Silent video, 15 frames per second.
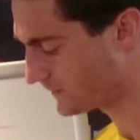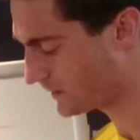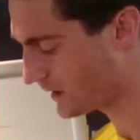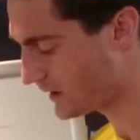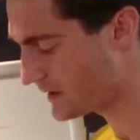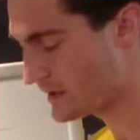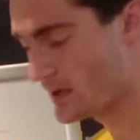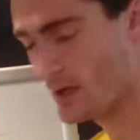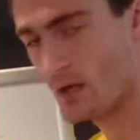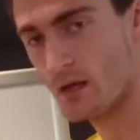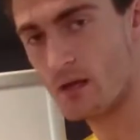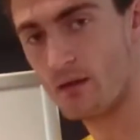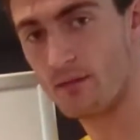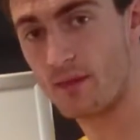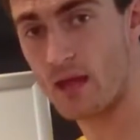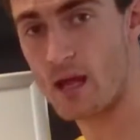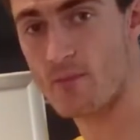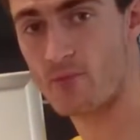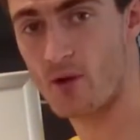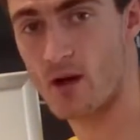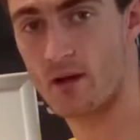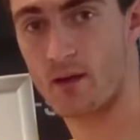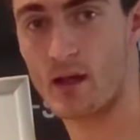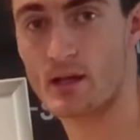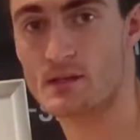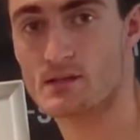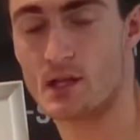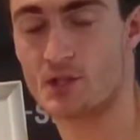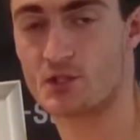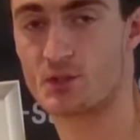Okay? The aim for our
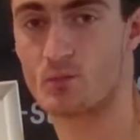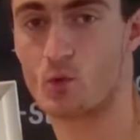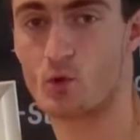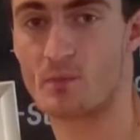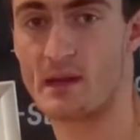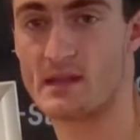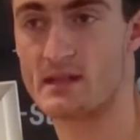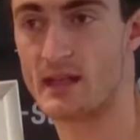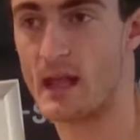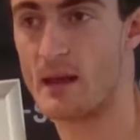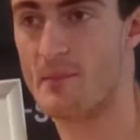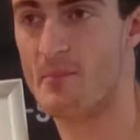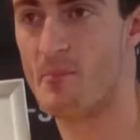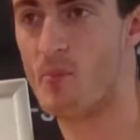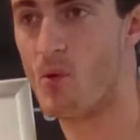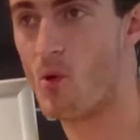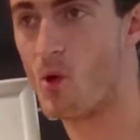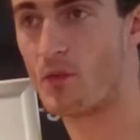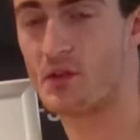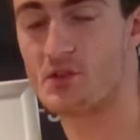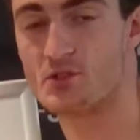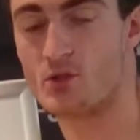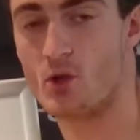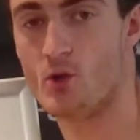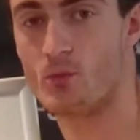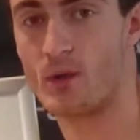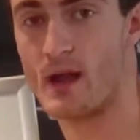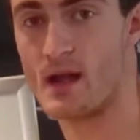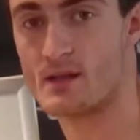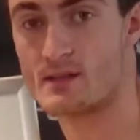next session would be to get more than 2
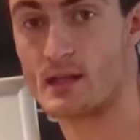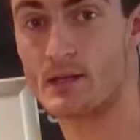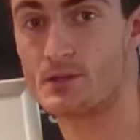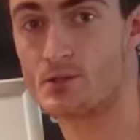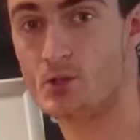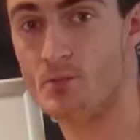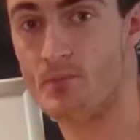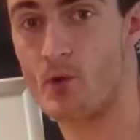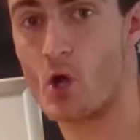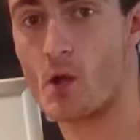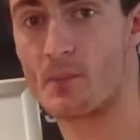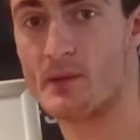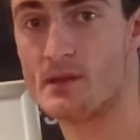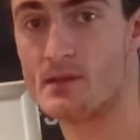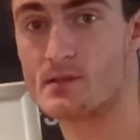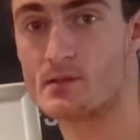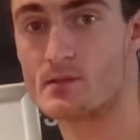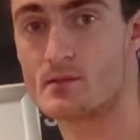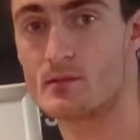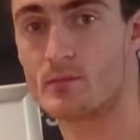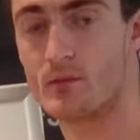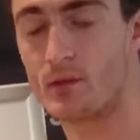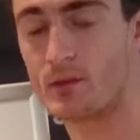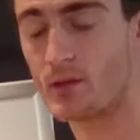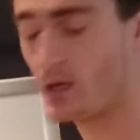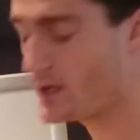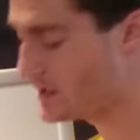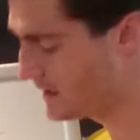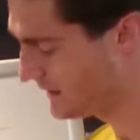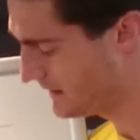rounds and 2 burpees.
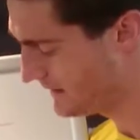Okay?